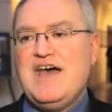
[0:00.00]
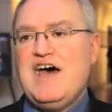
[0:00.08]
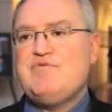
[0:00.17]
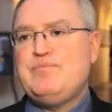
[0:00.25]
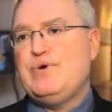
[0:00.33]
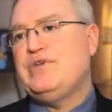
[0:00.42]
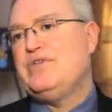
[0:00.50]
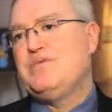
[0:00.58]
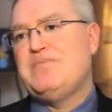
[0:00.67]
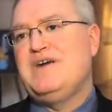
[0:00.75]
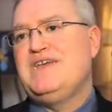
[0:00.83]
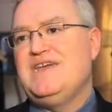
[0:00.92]
have put their
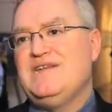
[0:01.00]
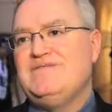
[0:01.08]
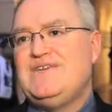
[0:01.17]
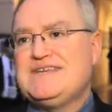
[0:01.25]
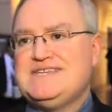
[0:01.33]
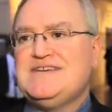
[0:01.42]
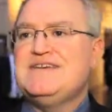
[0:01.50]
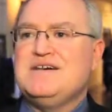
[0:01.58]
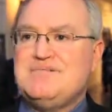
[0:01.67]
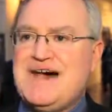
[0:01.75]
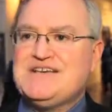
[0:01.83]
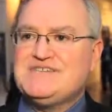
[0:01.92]
money in fixed
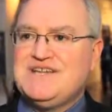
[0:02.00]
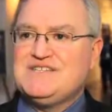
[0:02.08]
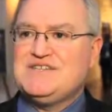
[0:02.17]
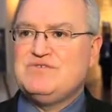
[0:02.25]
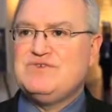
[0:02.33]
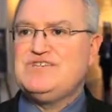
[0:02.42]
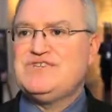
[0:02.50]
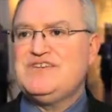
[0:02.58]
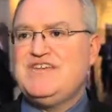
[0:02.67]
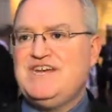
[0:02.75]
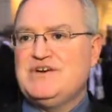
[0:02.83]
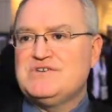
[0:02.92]
income assets in
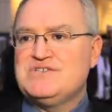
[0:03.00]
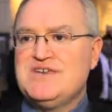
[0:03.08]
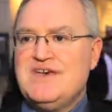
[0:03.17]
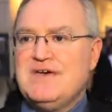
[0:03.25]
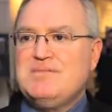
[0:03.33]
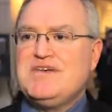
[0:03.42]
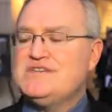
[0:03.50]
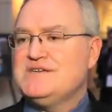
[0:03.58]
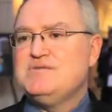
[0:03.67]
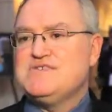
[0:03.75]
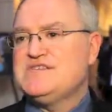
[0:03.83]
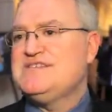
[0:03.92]
recent years because
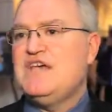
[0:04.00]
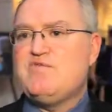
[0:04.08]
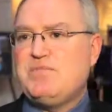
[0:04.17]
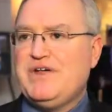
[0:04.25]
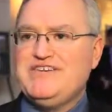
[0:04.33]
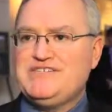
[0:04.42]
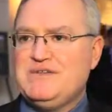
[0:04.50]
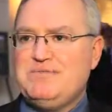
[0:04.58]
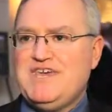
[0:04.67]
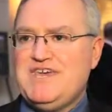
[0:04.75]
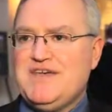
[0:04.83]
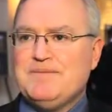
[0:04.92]
it was a safe place to
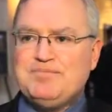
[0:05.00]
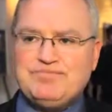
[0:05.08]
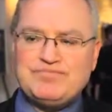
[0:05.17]
be.